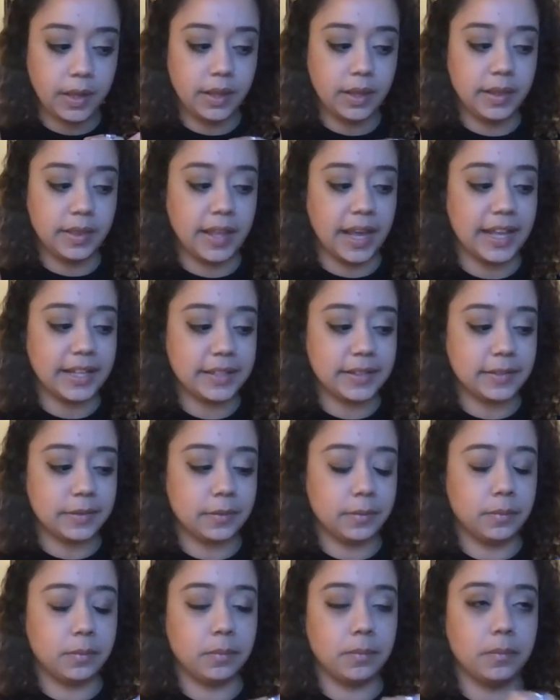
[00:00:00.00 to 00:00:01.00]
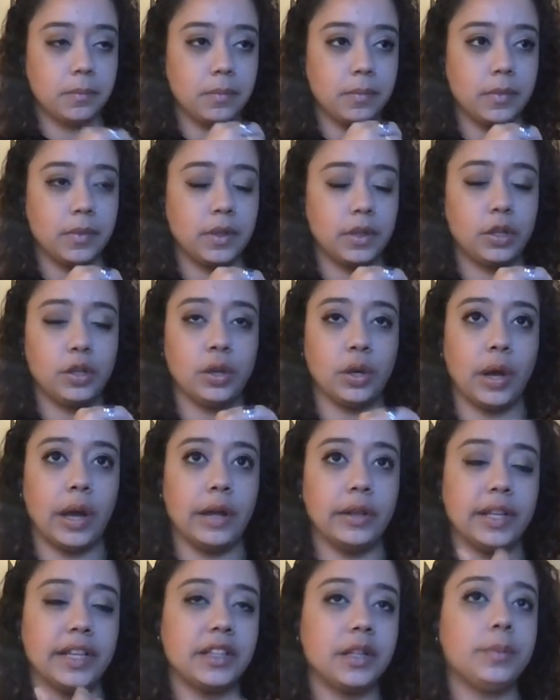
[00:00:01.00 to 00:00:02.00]
that's, you know,
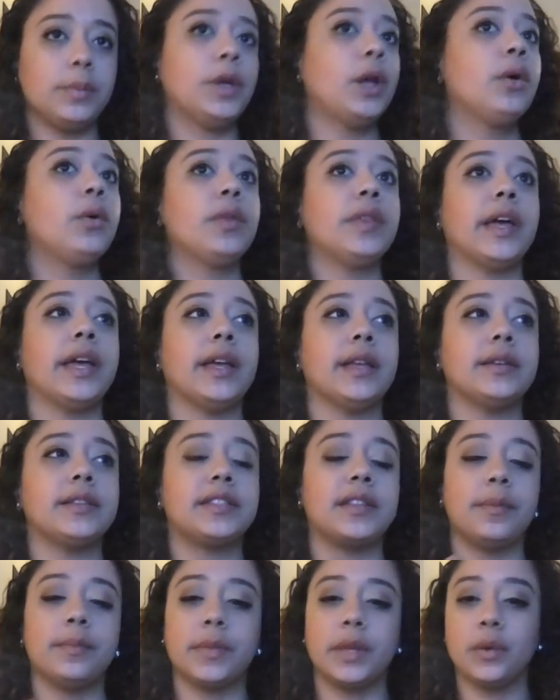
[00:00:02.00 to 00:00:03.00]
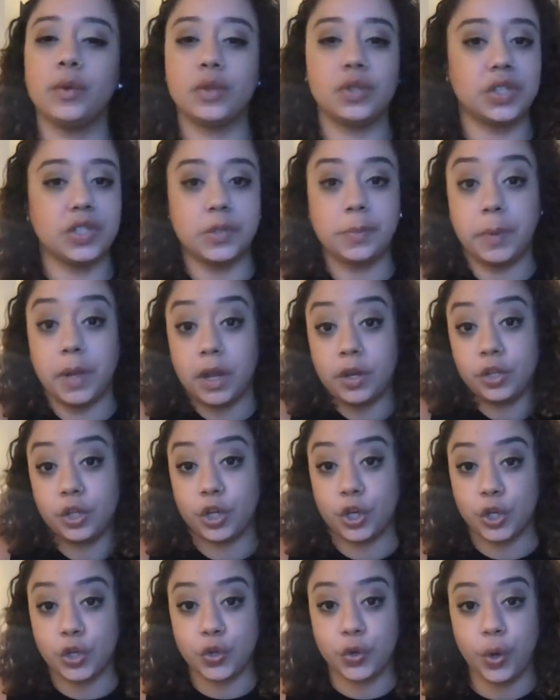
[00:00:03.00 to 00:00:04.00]
I'll let them know that something was just beyond your
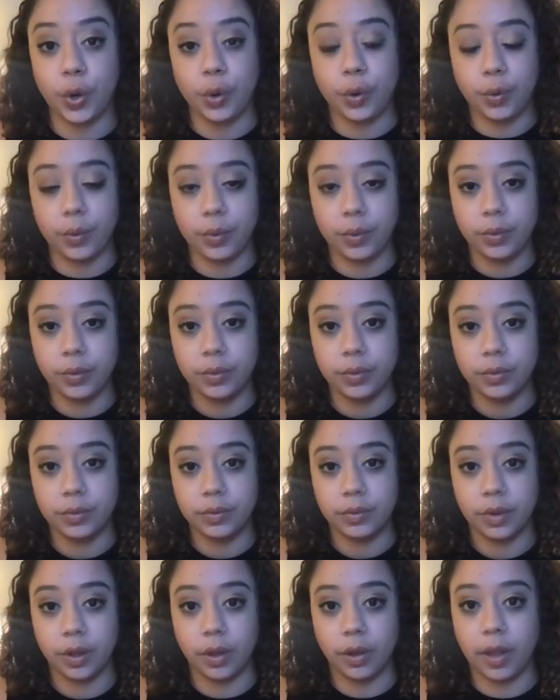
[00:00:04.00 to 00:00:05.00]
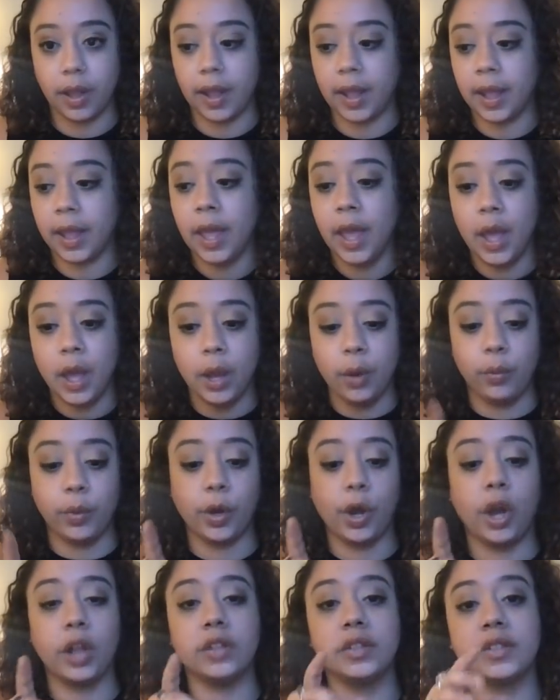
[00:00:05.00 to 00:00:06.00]
control. Okay,
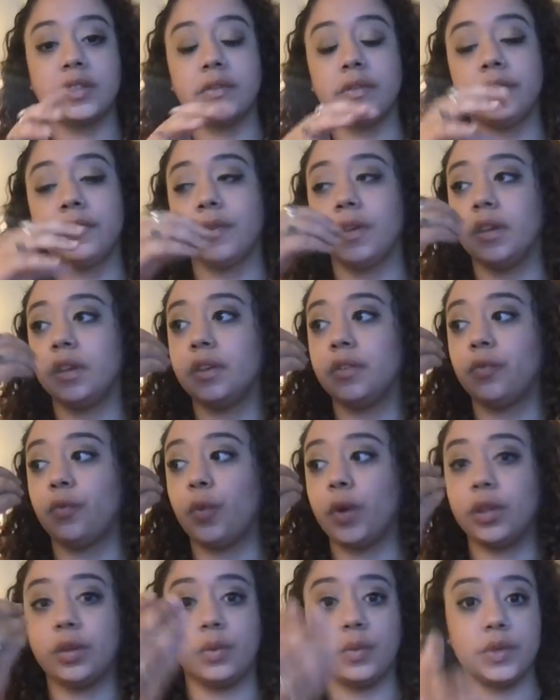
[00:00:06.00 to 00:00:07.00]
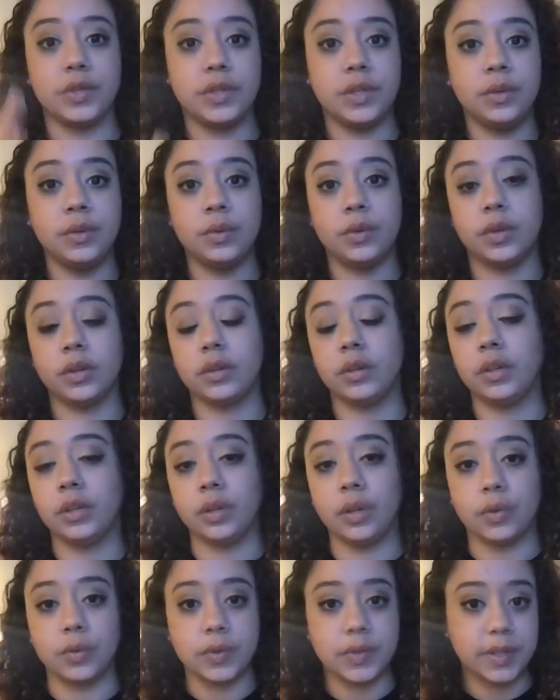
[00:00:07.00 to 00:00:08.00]
regardless of if whether it was you or, you
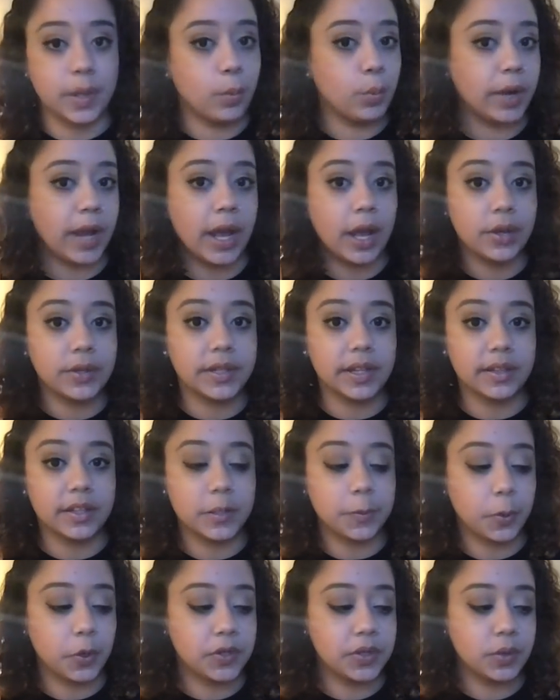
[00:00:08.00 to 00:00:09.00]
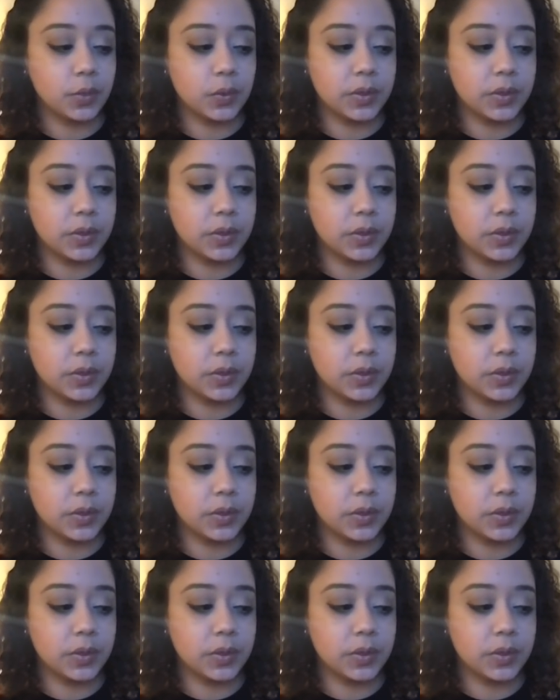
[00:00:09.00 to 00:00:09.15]
know, someone else that this person